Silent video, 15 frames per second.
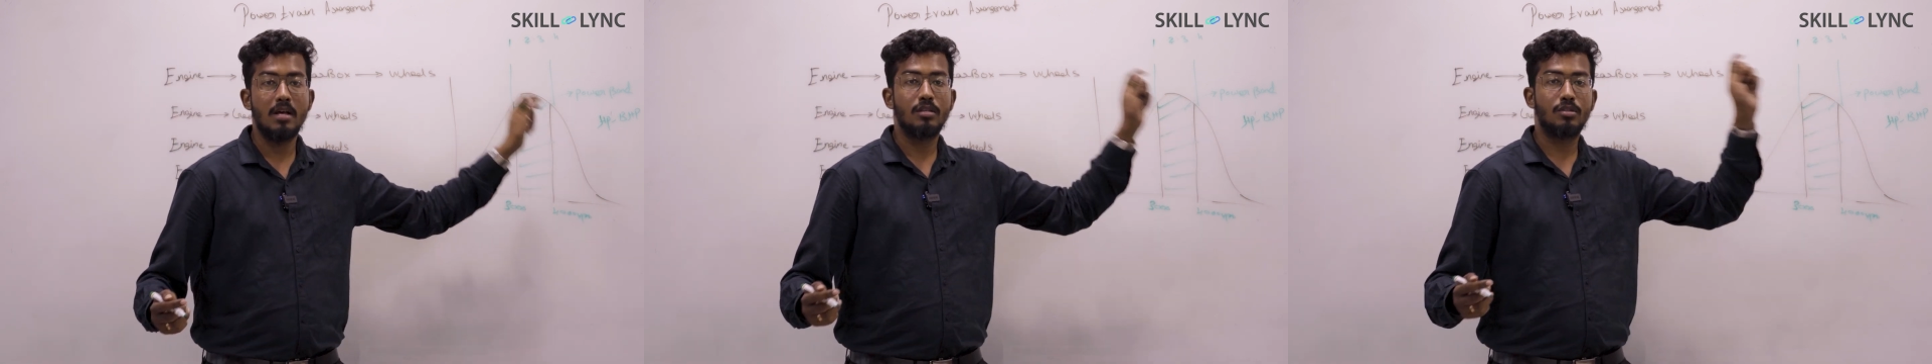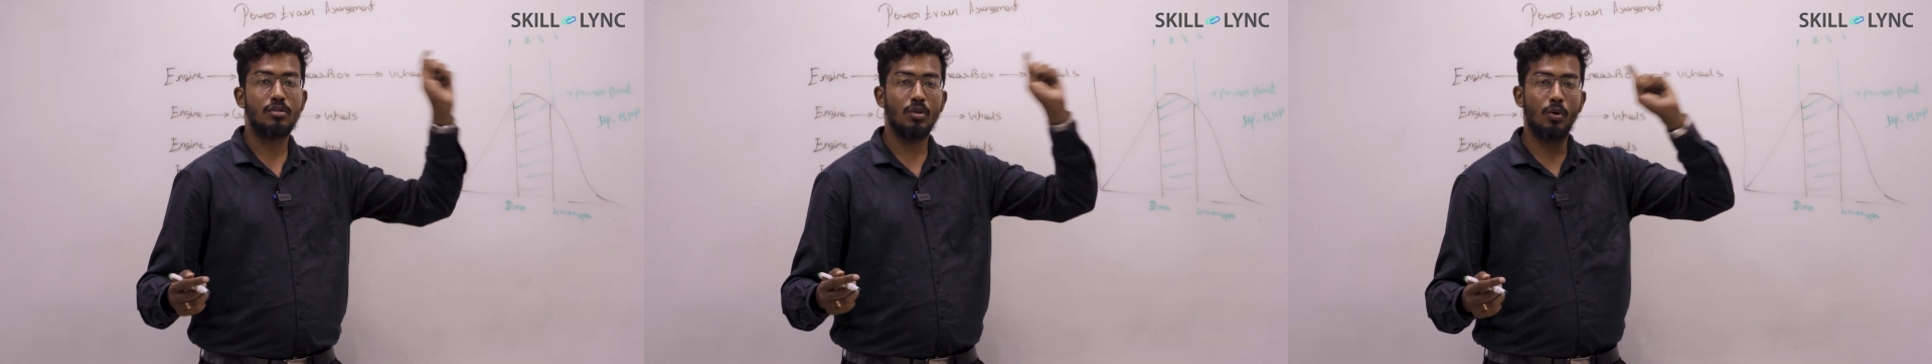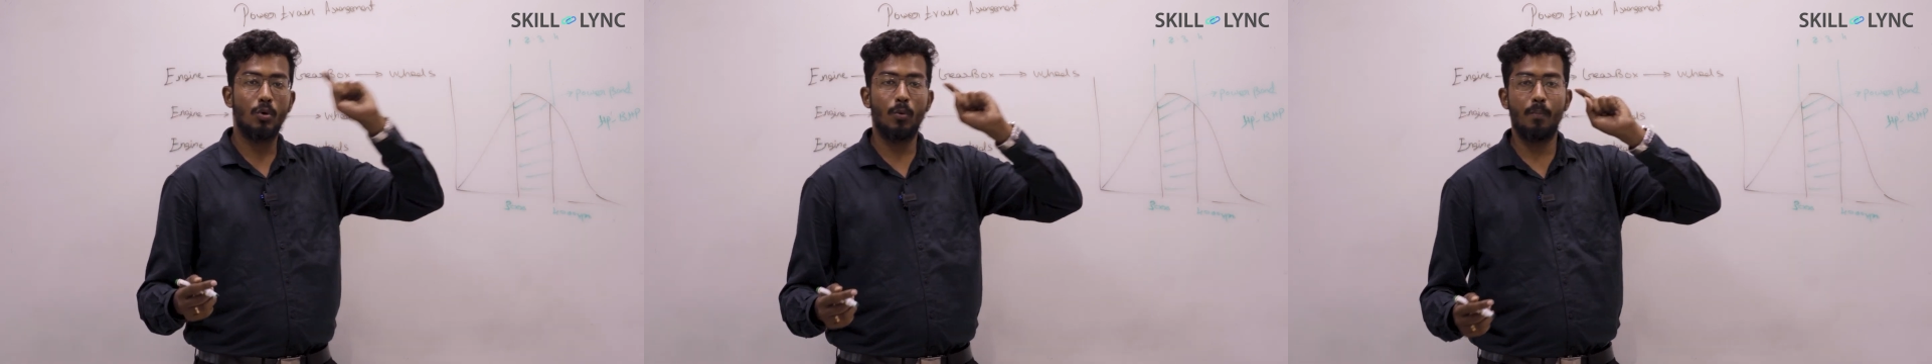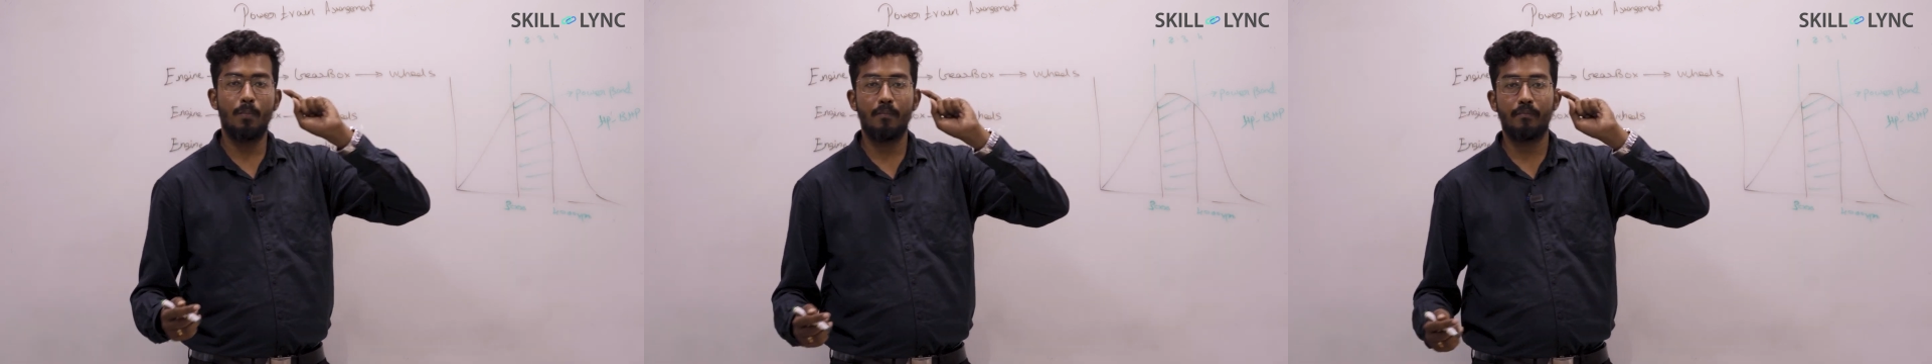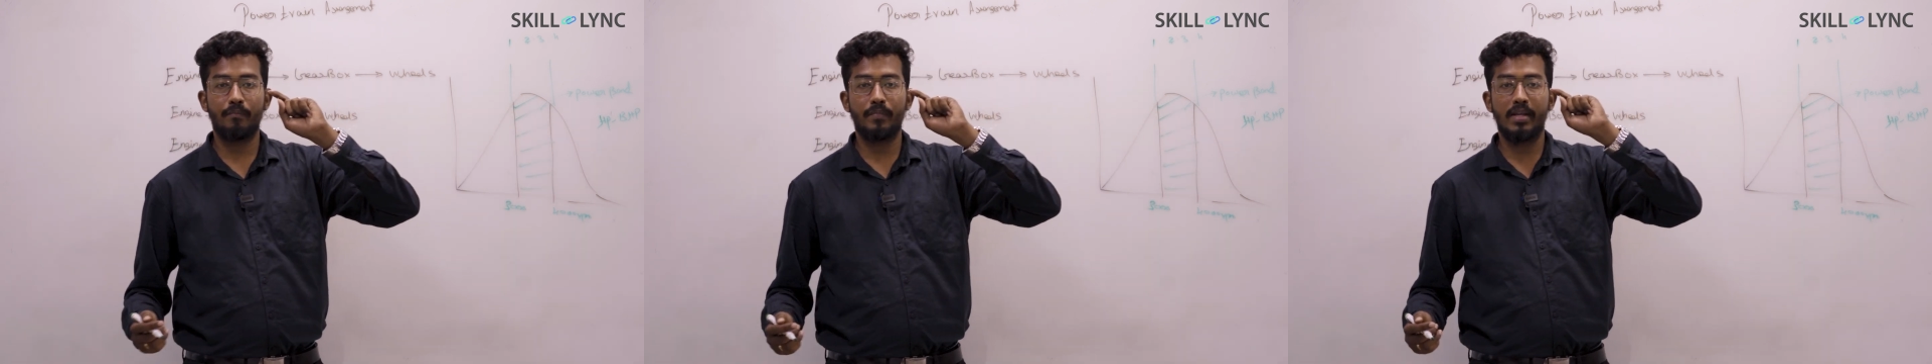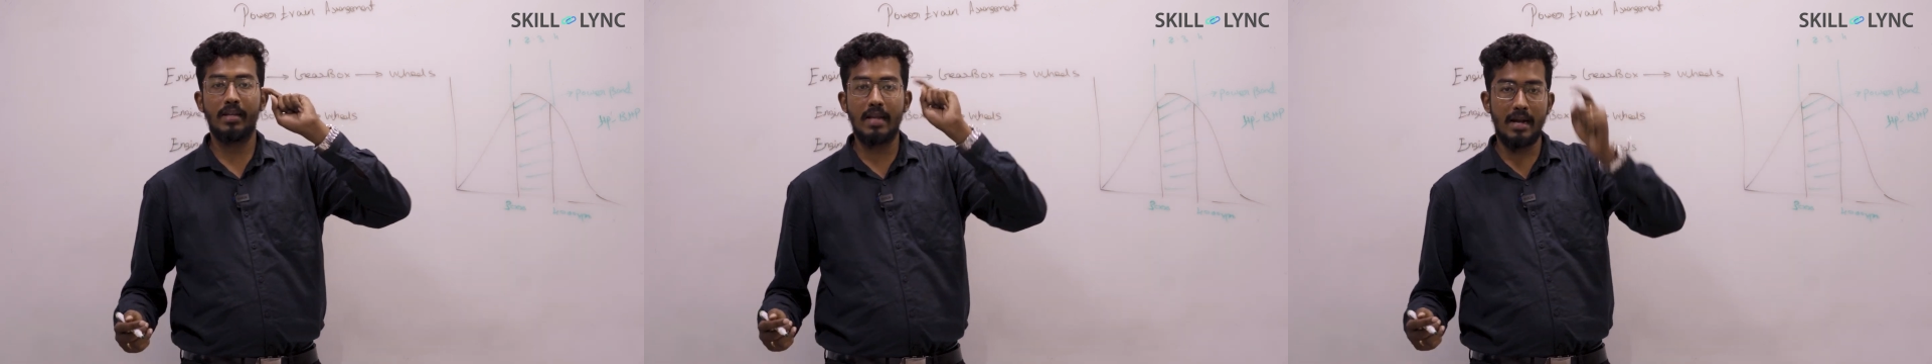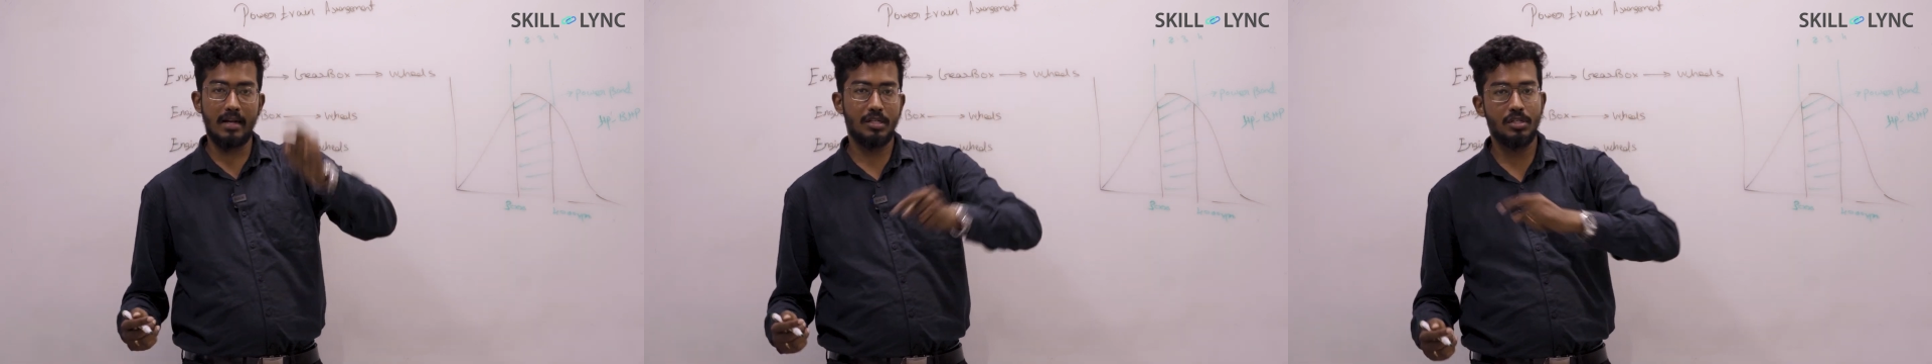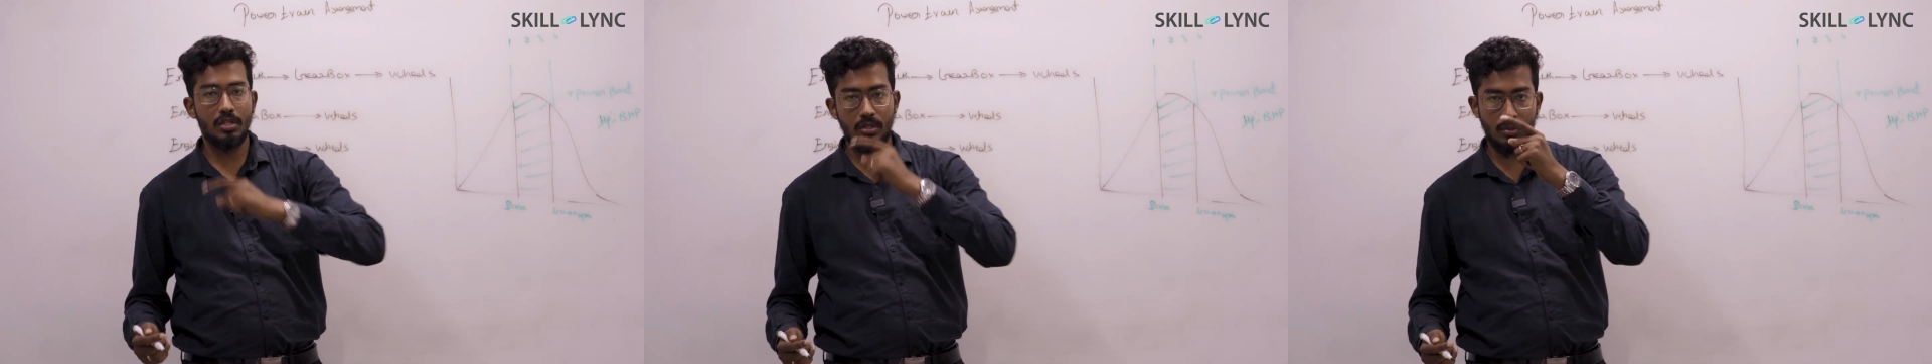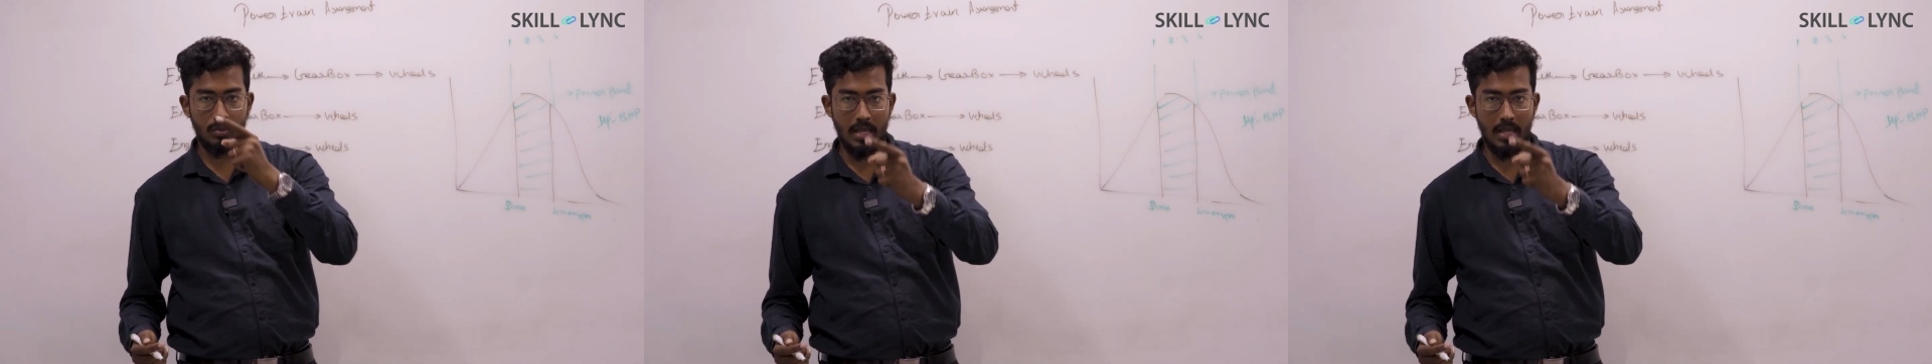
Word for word: So in addition to